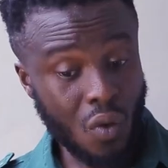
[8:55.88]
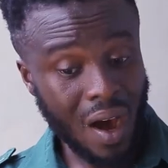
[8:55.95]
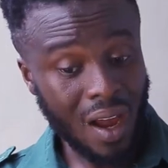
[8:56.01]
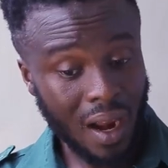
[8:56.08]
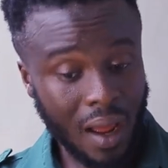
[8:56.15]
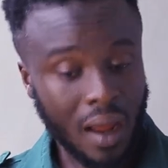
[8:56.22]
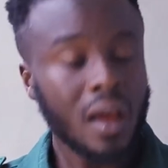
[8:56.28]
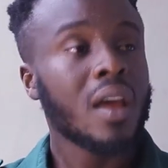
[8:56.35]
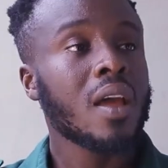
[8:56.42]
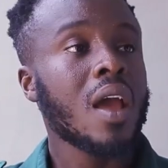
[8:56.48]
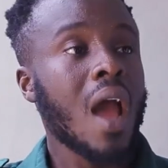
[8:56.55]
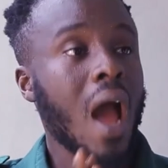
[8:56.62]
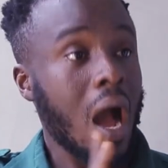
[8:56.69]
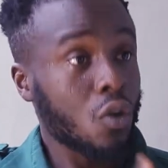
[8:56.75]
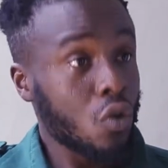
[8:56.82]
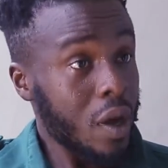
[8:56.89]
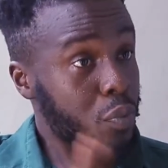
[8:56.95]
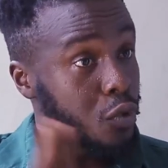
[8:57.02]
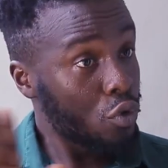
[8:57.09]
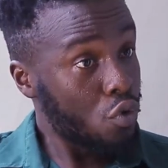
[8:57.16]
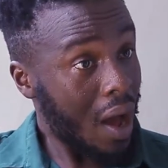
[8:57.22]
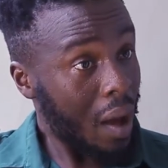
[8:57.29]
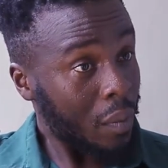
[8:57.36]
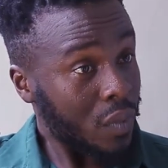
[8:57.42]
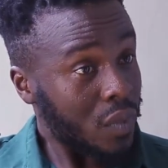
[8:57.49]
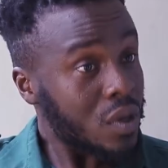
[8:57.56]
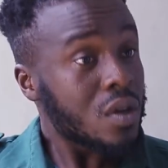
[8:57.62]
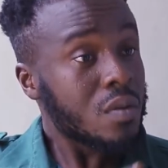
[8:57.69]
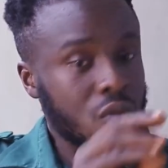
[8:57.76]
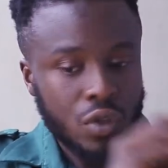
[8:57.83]
No wala. I go help you do
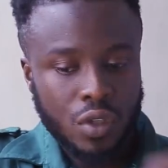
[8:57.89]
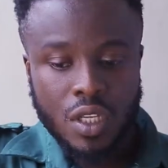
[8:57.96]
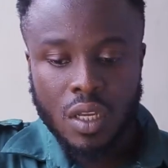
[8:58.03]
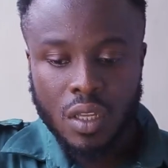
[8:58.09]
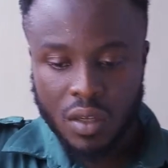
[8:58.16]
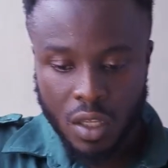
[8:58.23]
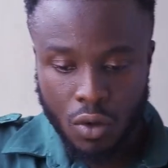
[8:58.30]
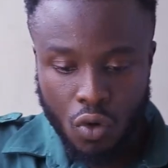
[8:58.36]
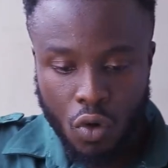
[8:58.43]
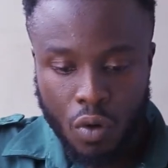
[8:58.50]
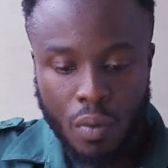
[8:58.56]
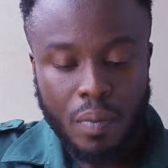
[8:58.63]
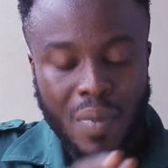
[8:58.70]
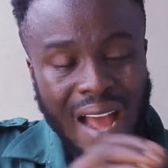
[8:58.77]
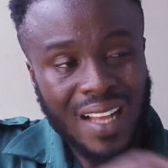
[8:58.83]
am. See, they go.